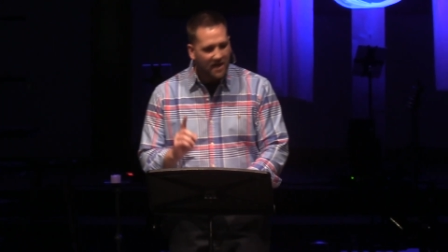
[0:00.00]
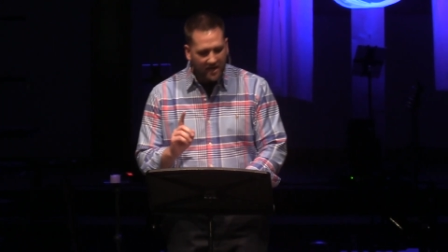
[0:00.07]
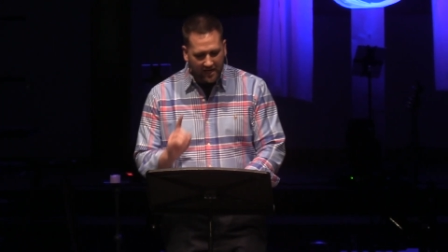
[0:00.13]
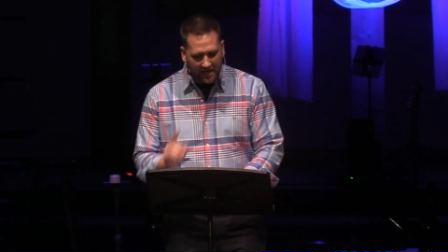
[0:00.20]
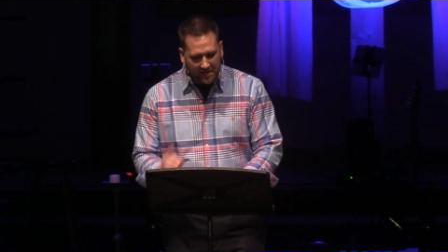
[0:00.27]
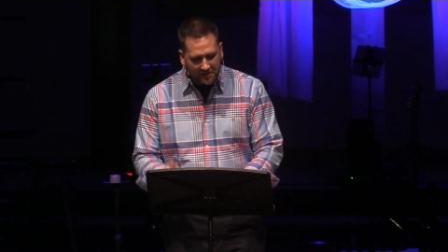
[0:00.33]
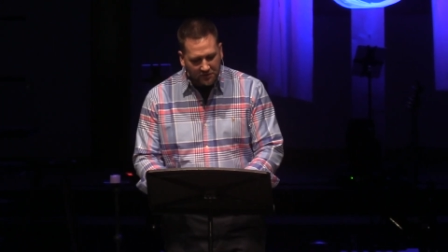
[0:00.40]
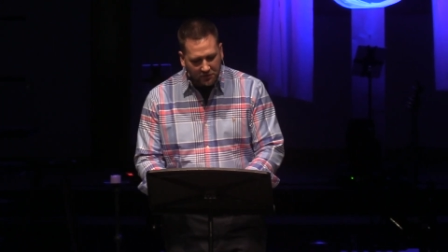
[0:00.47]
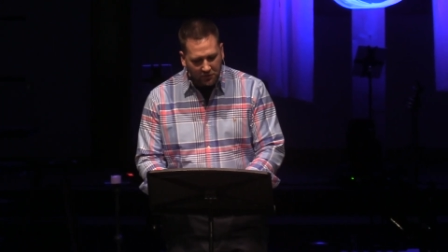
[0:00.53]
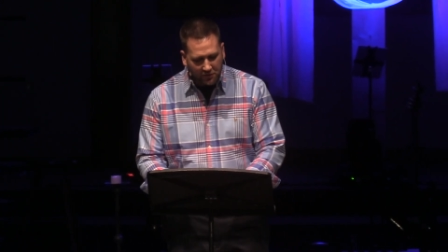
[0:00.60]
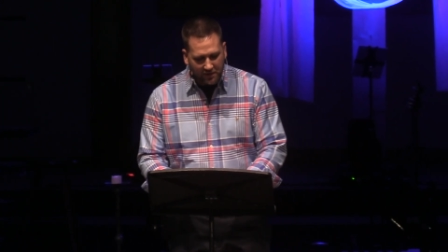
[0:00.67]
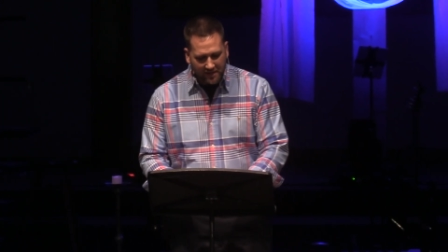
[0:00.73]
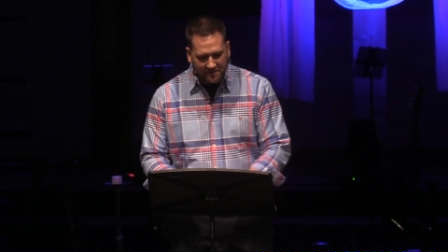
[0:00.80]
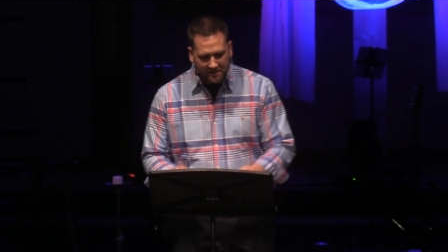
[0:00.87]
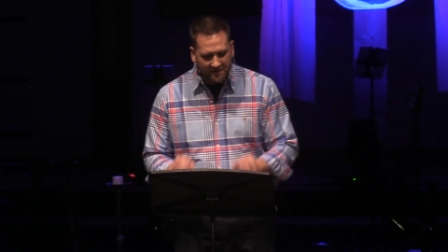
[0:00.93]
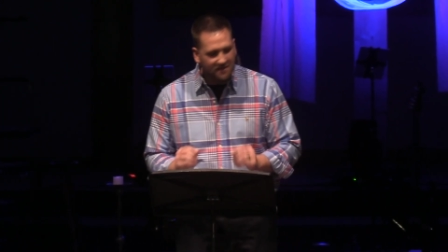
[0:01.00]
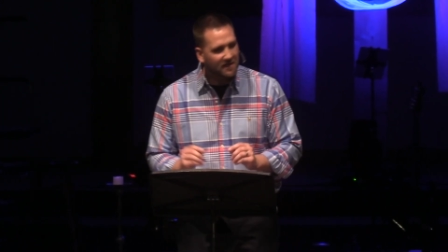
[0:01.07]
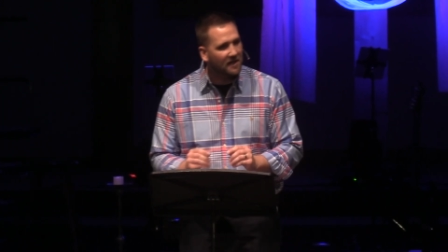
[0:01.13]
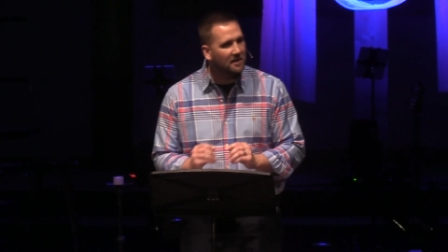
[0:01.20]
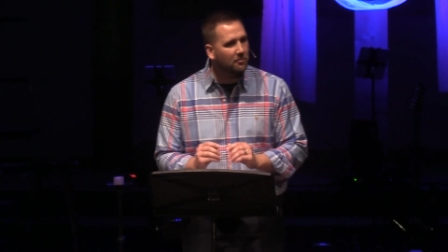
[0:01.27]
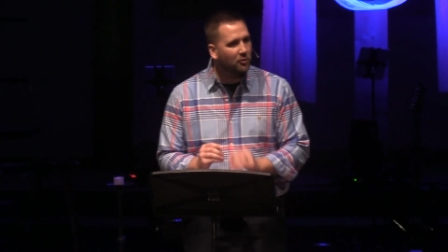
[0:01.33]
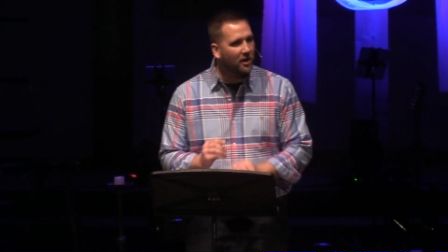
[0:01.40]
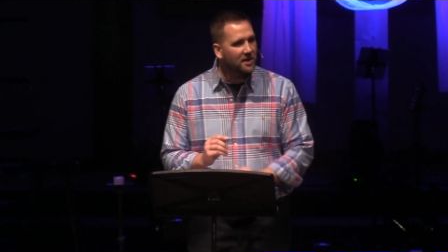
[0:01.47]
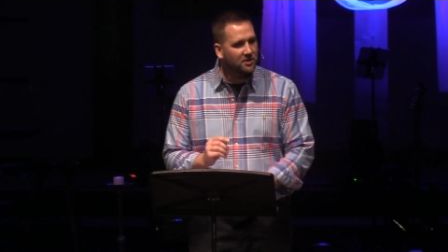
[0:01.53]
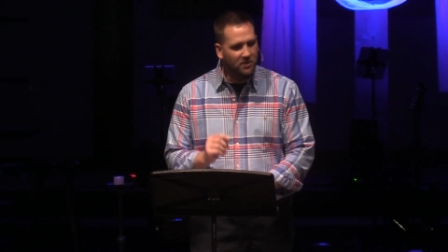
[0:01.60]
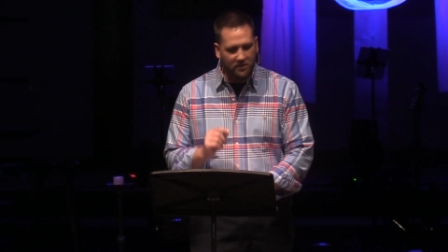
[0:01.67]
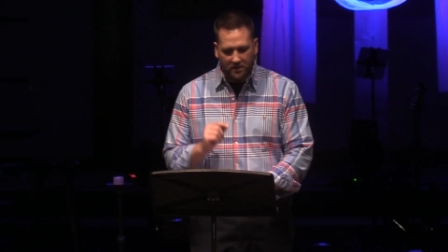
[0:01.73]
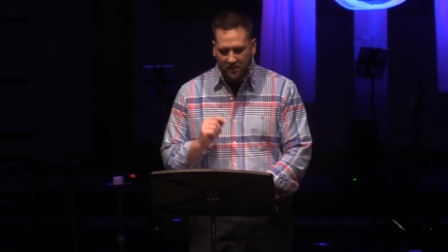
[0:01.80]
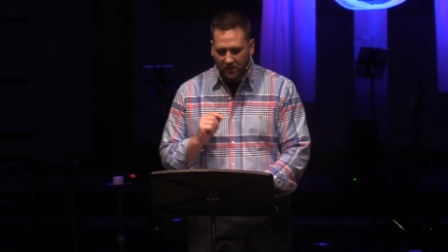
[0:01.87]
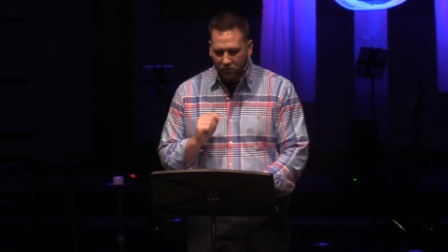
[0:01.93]
Easter is the
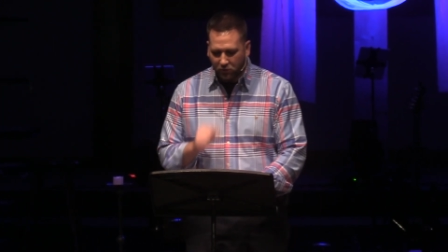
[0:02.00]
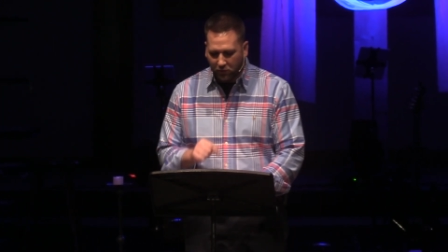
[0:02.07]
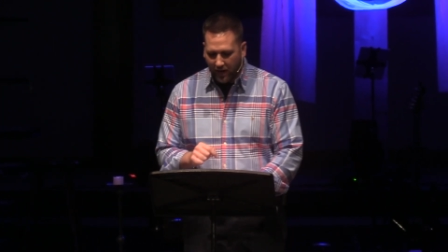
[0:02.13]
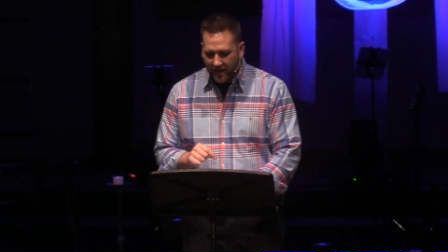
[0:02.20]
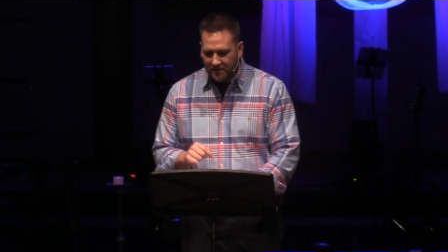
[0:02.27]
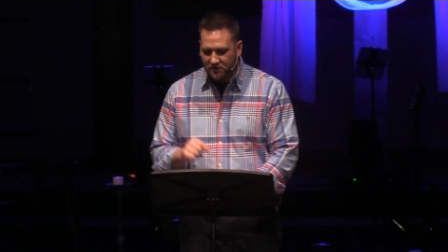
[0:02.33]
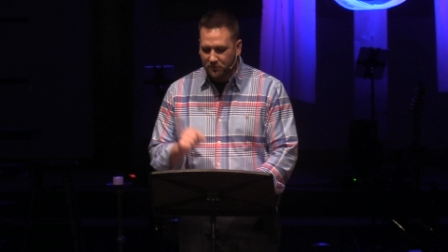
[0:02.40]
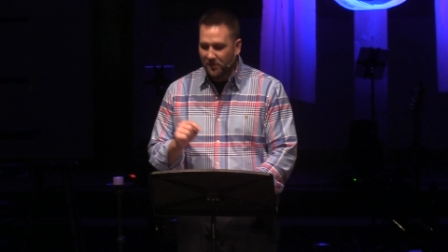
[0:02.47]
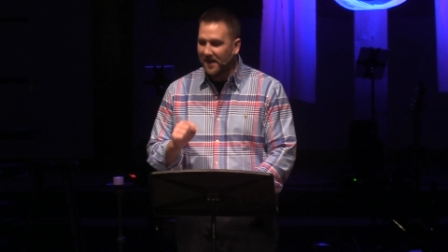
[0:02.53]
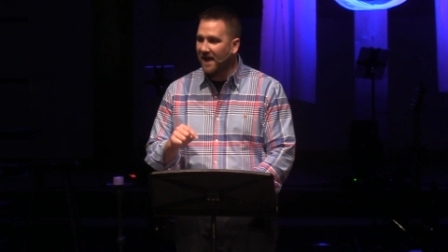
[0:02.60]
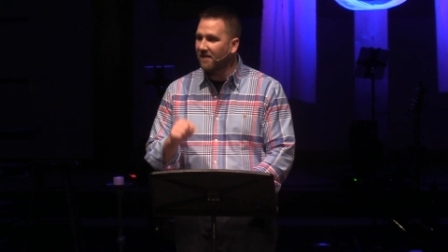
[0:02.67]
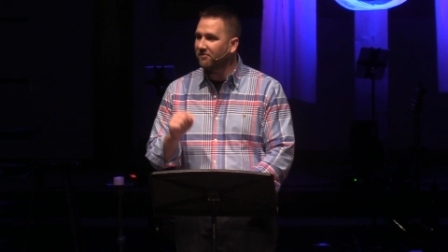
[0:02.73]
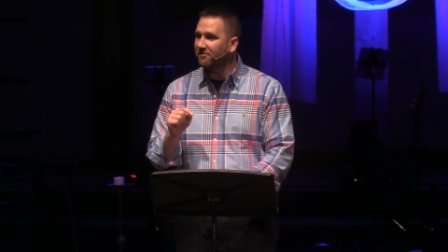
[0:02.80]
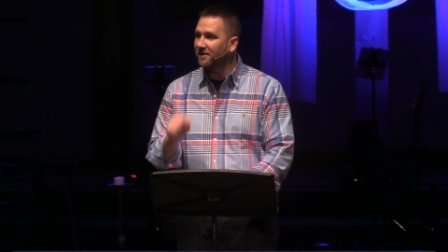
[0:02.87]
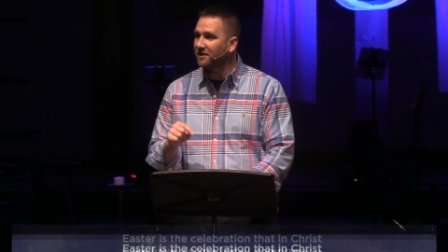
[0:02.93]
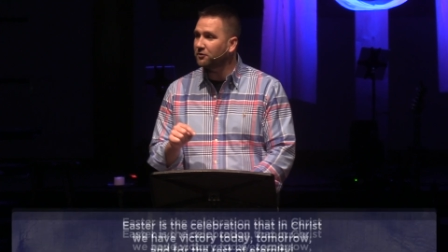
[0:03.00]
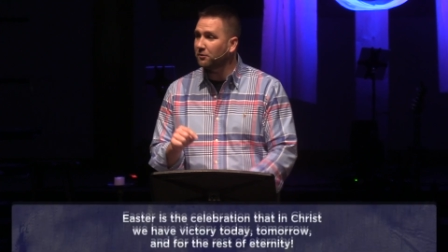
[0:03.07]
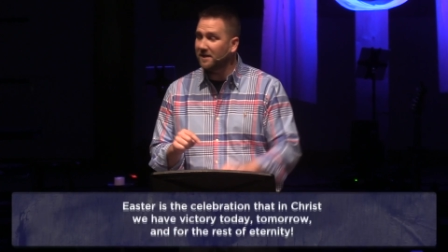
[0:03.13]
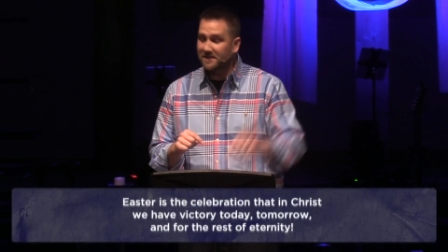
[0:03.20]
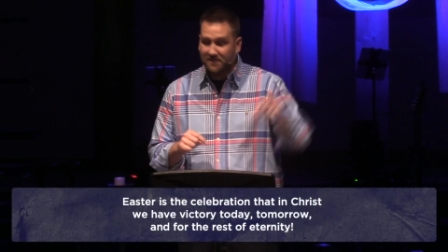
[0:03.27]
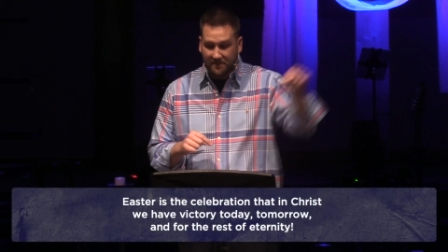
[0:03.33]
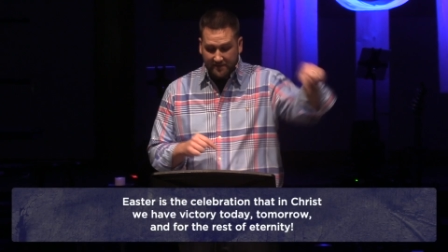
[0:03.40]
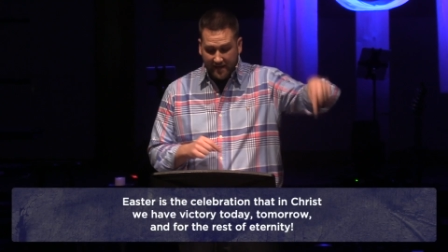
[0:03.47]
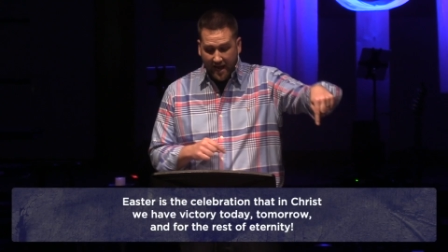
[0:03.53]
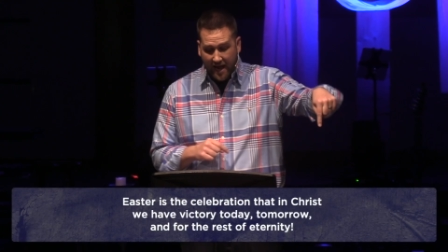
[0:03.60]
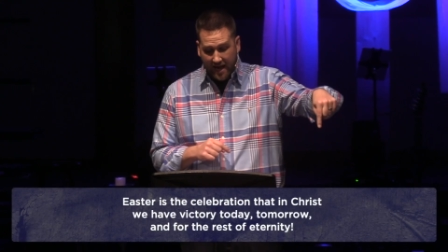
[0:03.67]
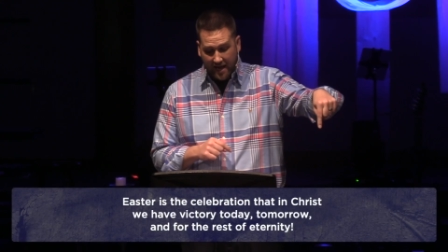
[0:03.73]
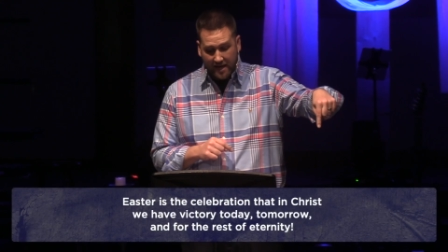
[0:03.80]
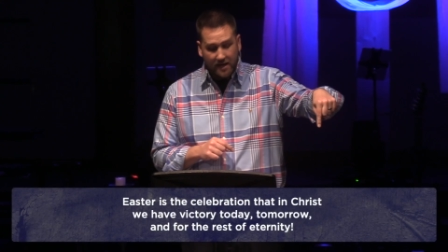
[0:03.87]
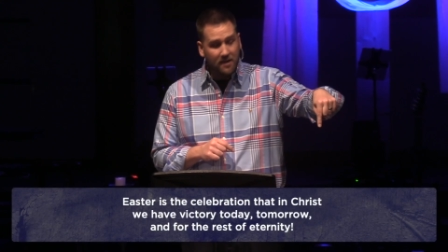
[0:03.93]
celebration that in Christ we have victory
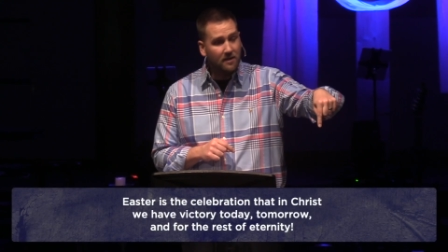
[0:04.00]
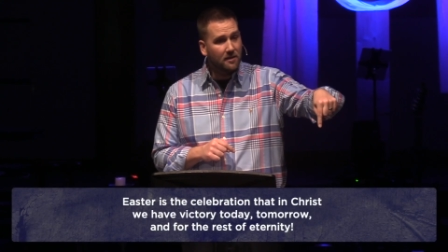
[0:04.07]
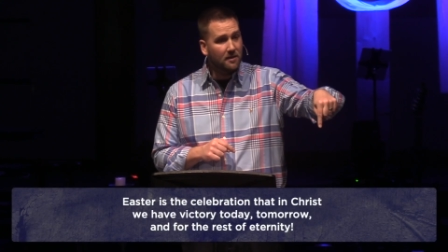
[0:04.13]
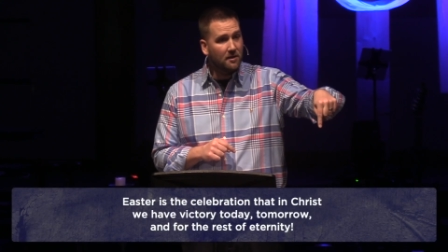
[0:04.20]
today,